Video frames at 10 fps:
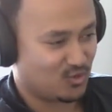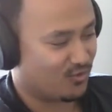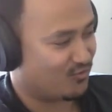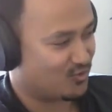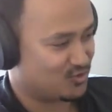
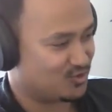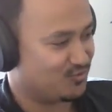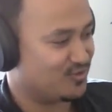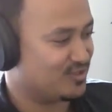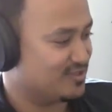short version
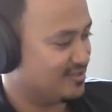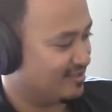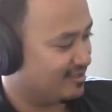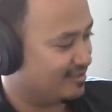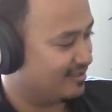of this.
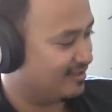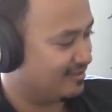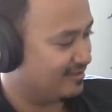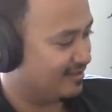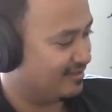I
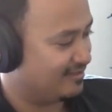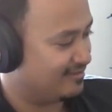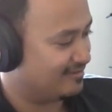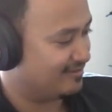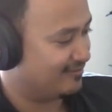I,
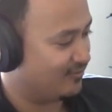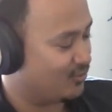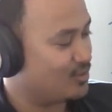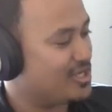I three